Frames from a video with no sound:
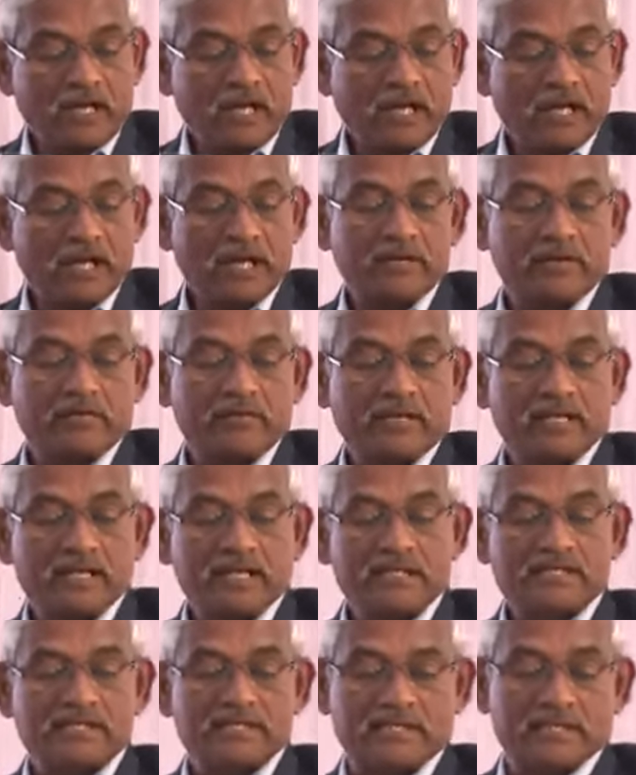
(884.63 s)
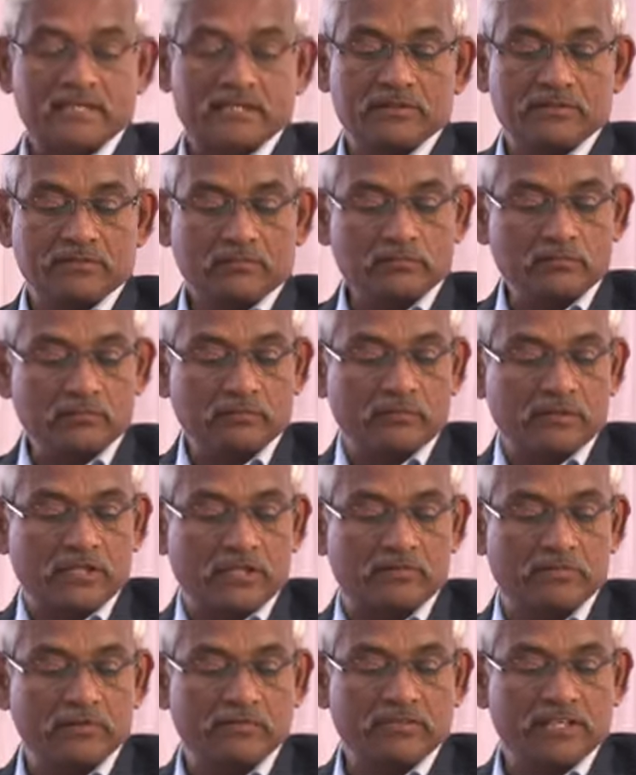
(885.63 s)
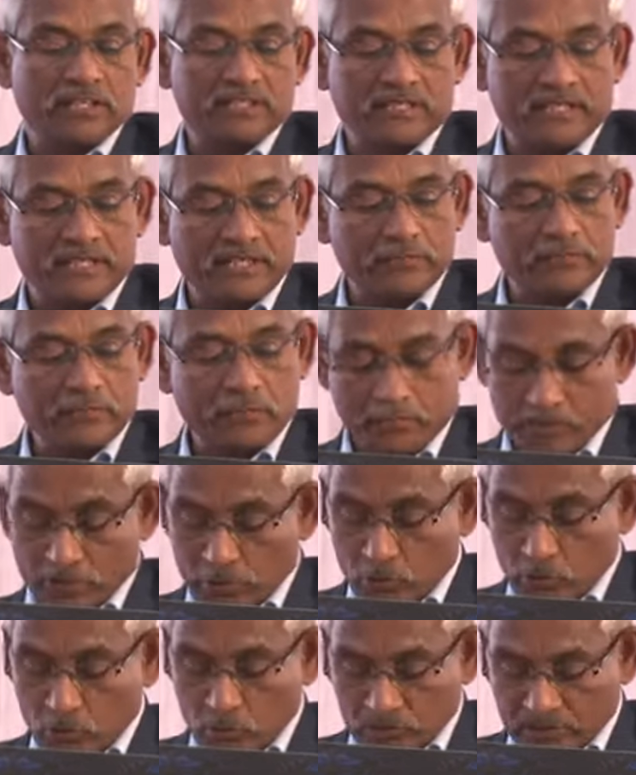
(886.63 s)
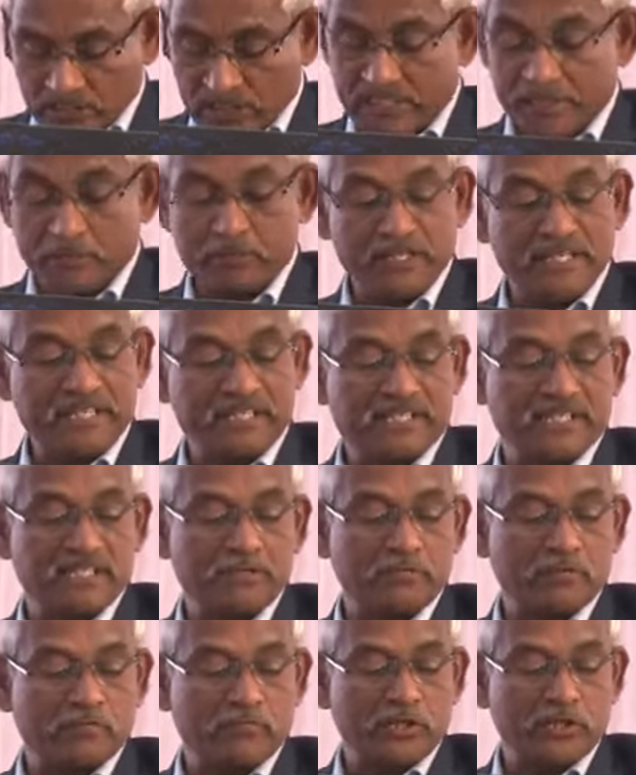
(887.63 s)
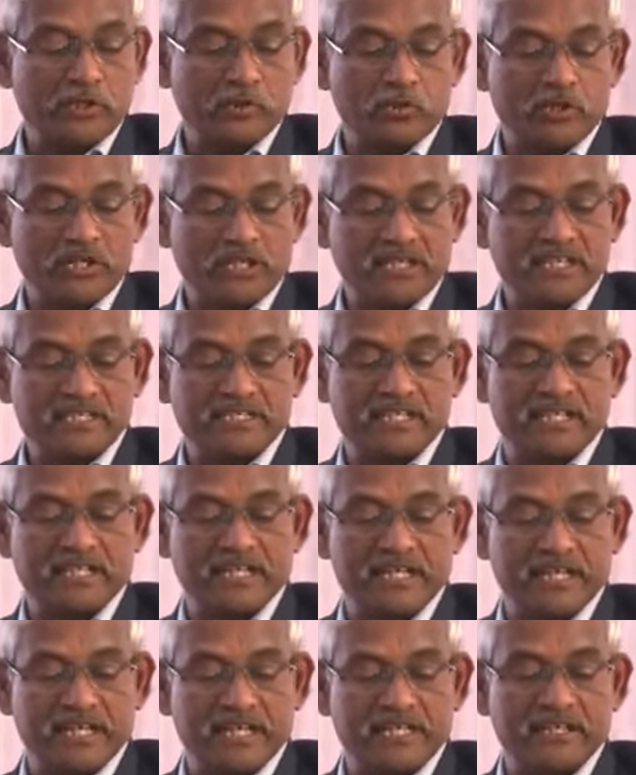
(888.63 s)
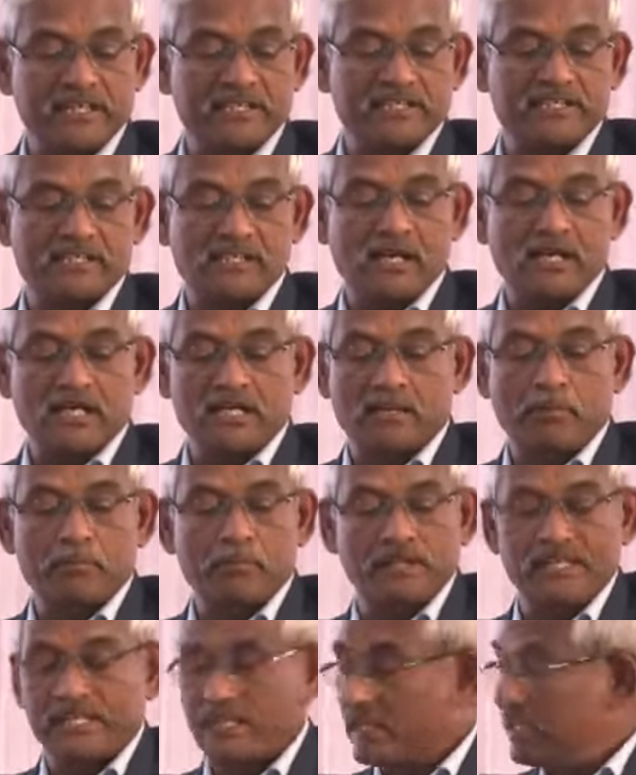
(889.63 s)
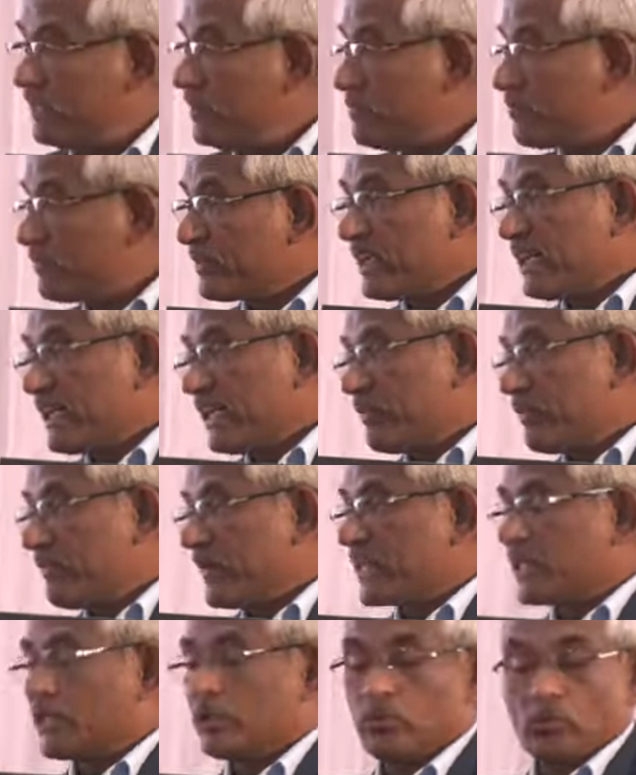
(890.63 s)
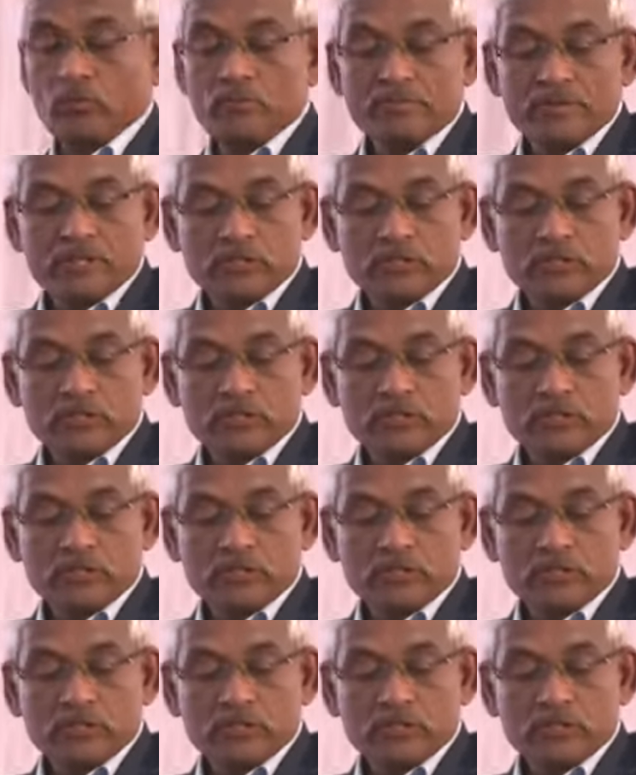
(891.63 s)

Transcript: and whereas 30 minutes at 52 degrees centigrade is not completely effective.